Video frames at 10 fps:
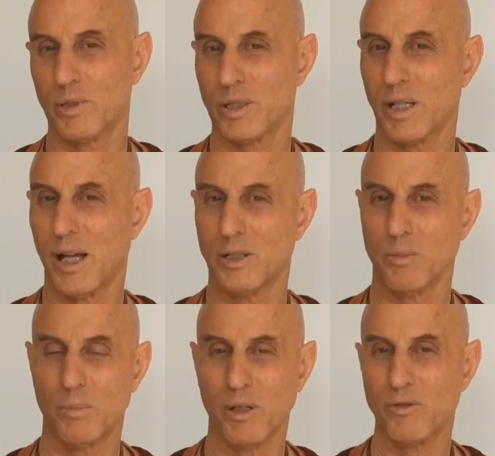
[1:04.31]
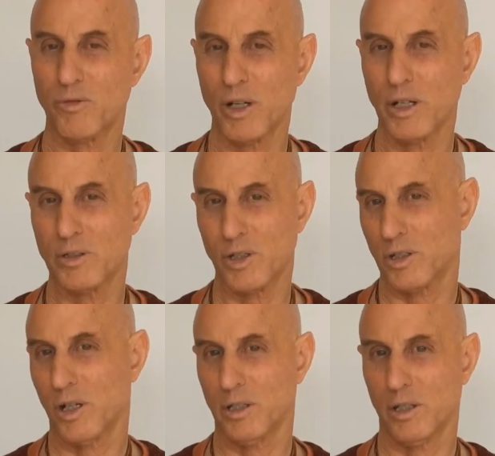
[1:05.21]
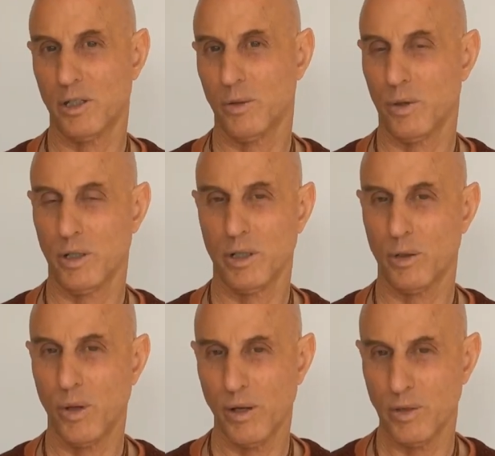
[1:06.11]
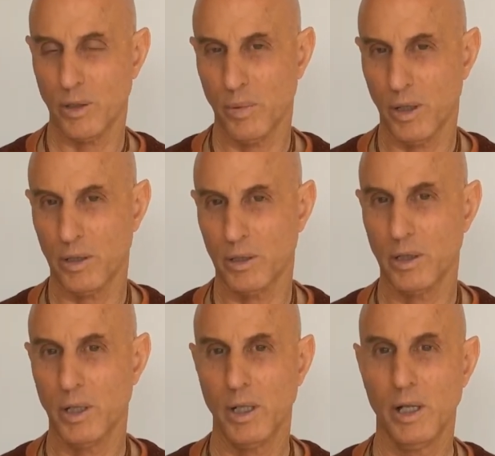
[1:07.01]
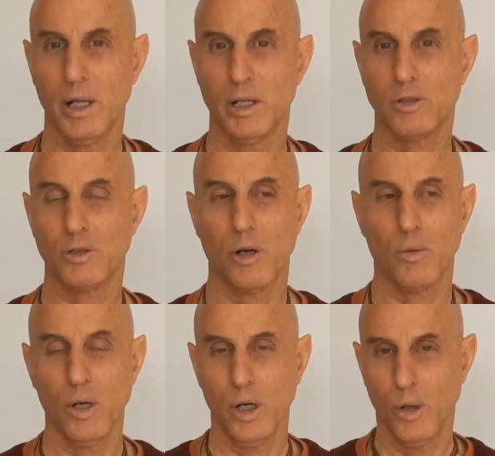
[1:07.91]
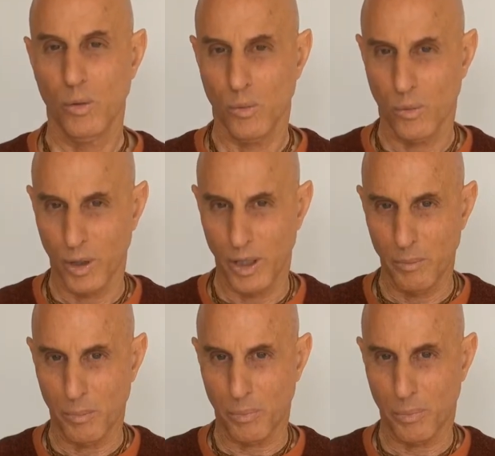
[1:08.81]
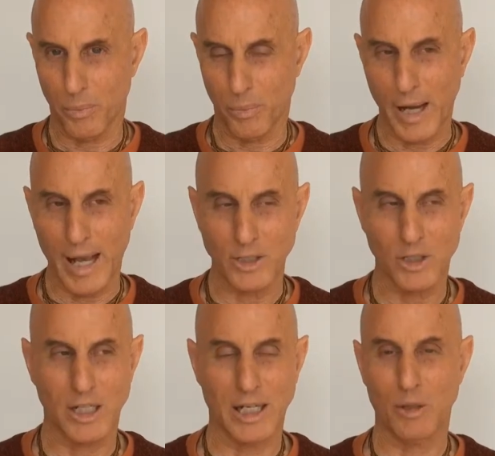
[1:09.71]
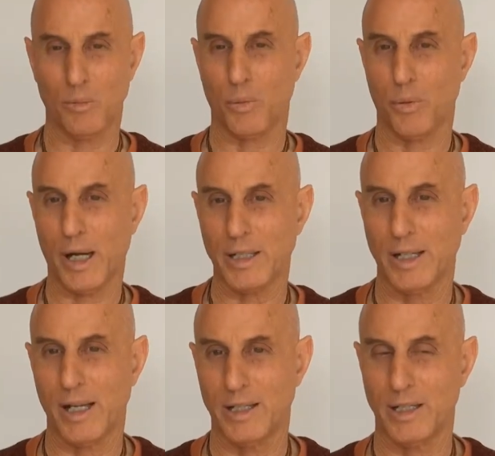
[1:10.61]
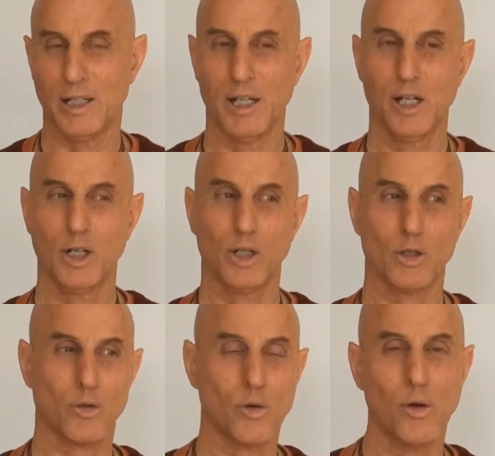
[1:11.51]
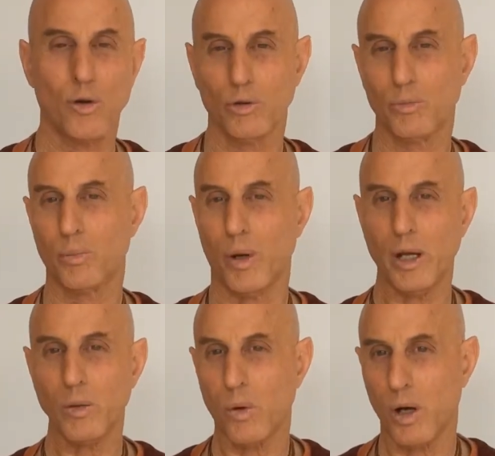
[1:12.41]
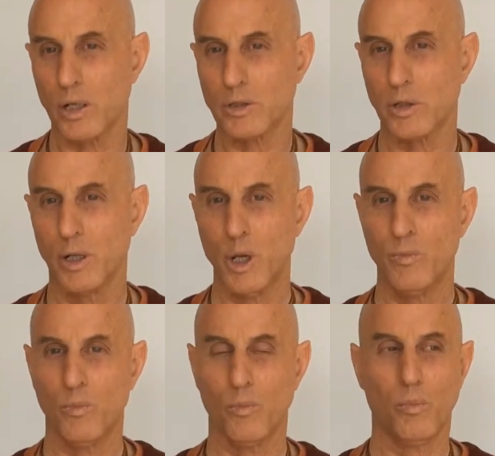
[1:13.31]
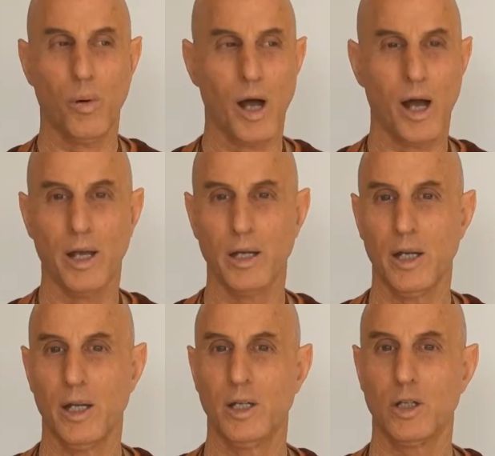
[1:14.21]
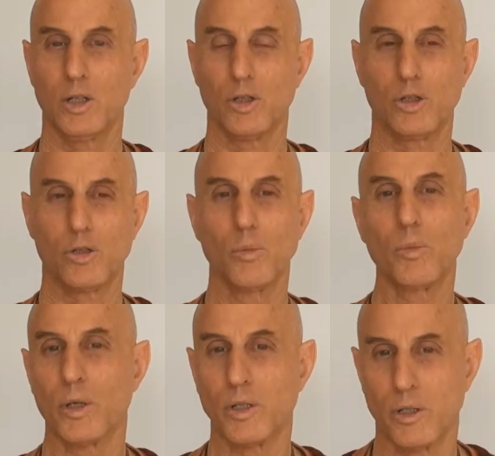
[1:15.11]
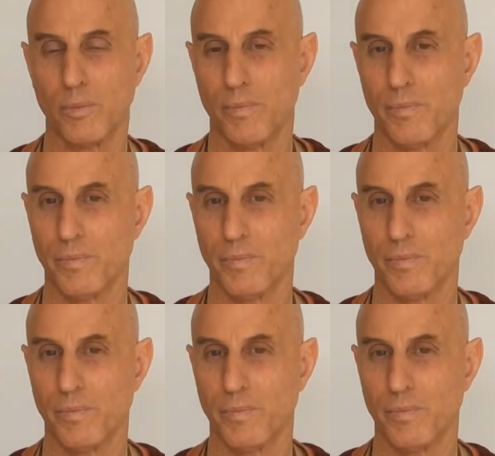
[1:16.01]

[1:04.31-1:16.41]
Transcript: Besides, my best friend had just got the other one, and they're raving about it. And so we're impressed, impregnated, controlled, brainwashed by consumerism.